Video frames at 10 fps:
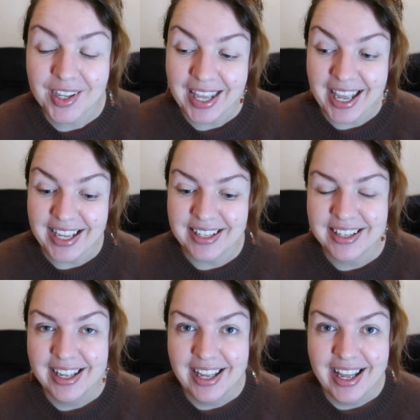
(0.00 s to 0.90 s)
Okay,
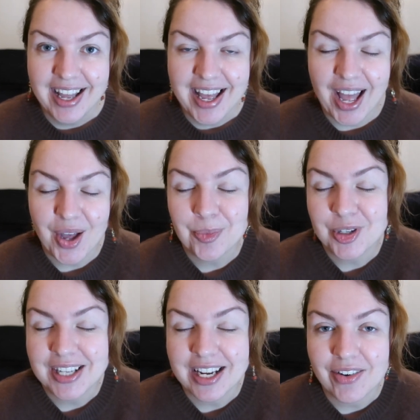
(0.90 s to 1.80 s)
I hope you
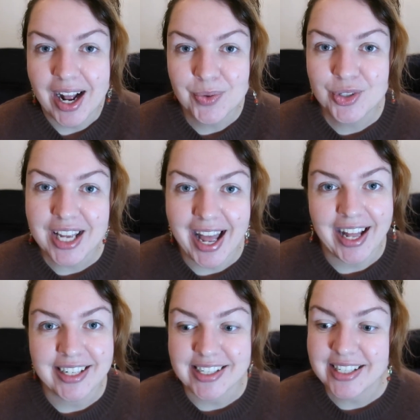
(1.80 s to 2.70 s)
stick around
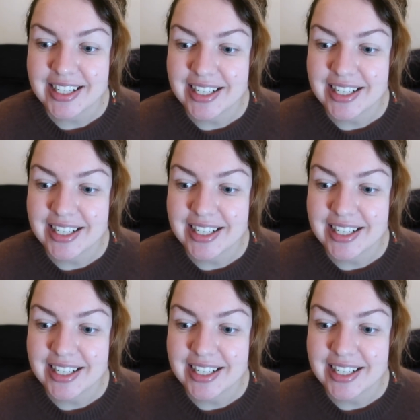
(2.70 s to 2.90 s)
and